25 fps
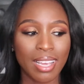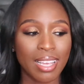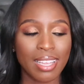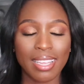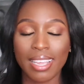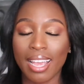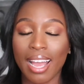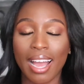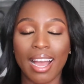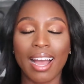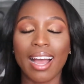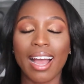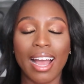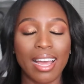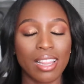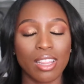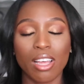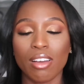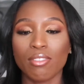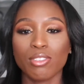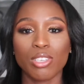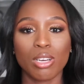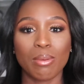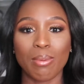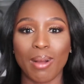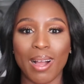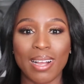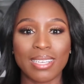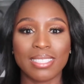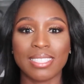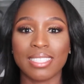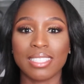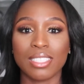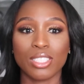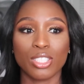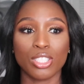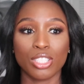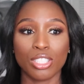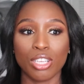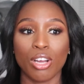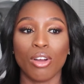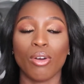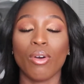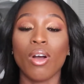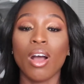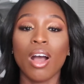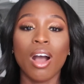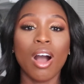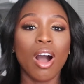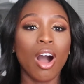yeah, I loved her boxes.
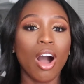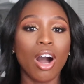So